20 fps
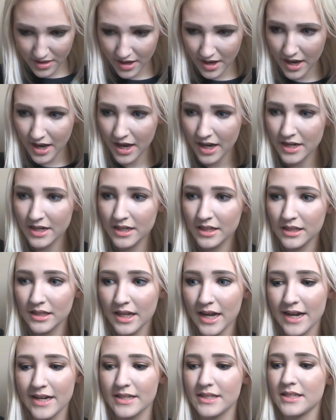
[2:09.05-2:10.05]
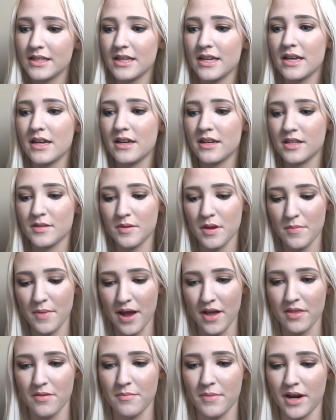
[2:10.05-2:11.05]
And lastly is my
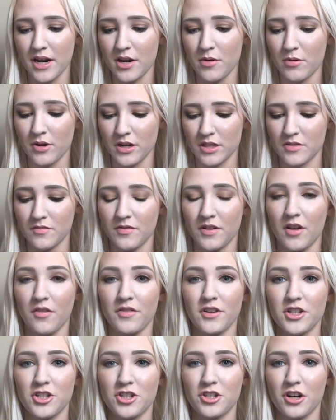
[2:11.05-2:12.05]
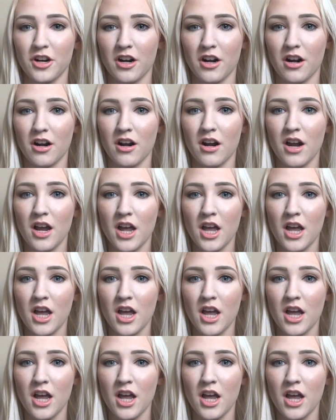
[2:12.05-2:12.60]
Bath & Body Works Velvet Sugar